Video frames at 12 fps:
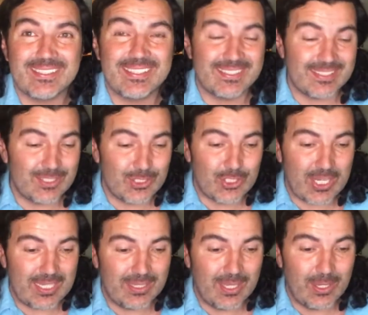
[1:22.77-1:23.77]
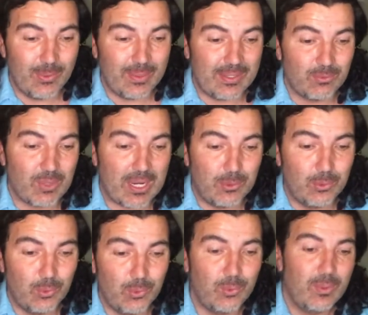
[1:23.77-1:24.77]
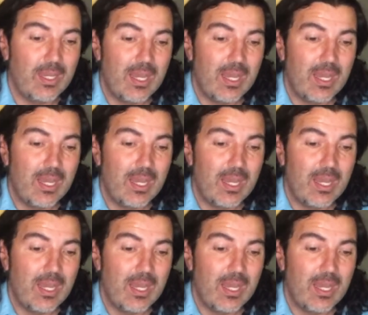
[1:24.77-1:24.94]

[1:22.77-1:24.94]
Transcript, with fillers: This is J Lo and Rauw